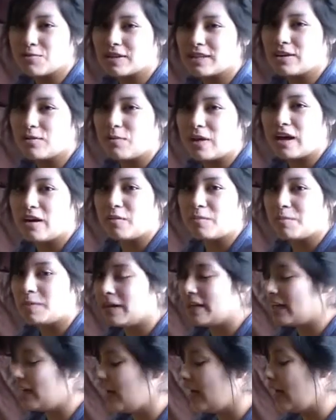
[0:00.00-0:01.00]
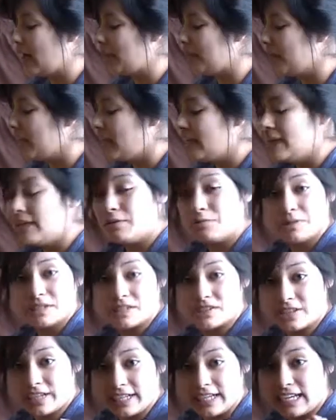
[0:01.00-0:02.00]
really well, but um, he was
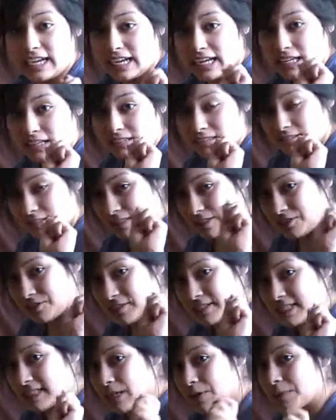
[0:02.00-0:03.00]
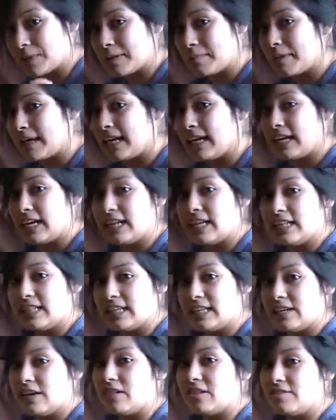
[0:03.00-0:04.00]
looking at the treats that were in my hand, and
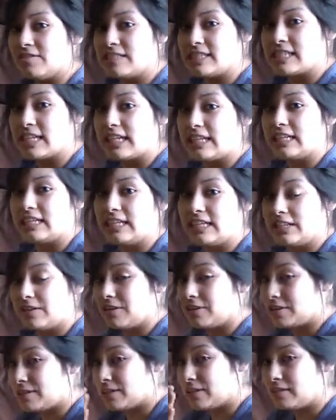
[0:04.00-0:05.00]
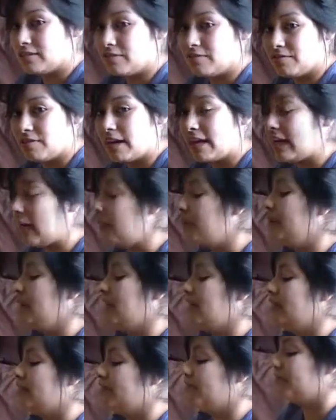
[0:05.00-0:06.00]
then all of a sudden he looked right at me.
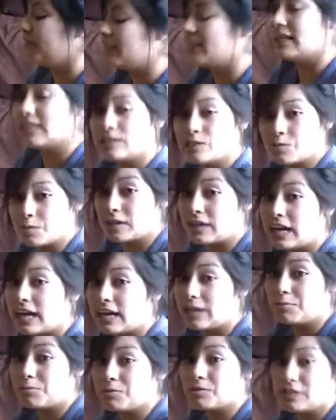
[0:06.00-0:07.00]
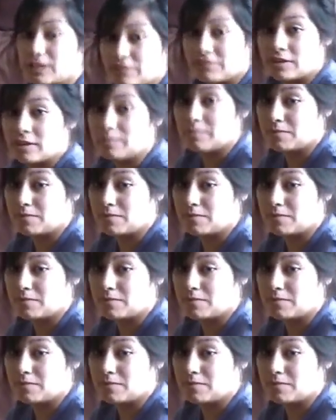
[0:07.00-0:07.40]
And that's when I will give him